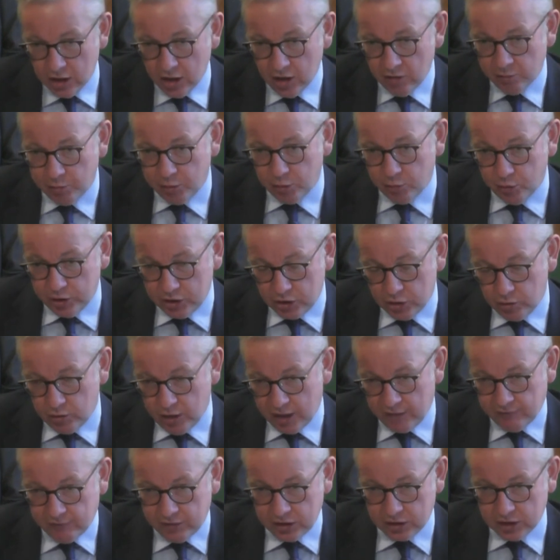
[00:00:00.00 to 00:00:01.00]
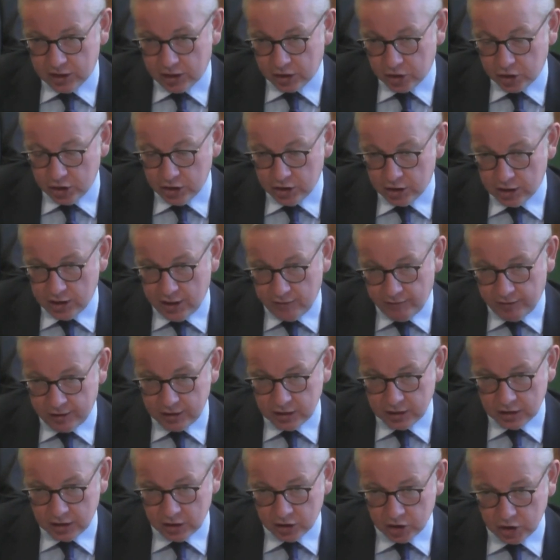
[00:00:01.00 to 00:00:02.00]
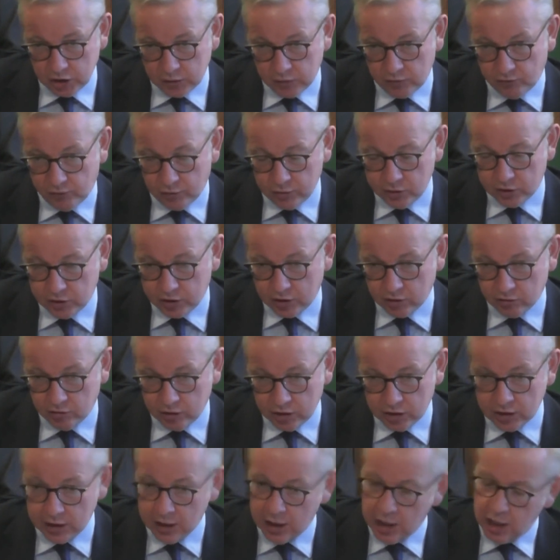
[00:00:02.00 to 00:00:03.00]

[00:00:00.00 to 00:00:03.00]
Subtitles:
But we do have discussions, and I've had discussions with foreign secretaries,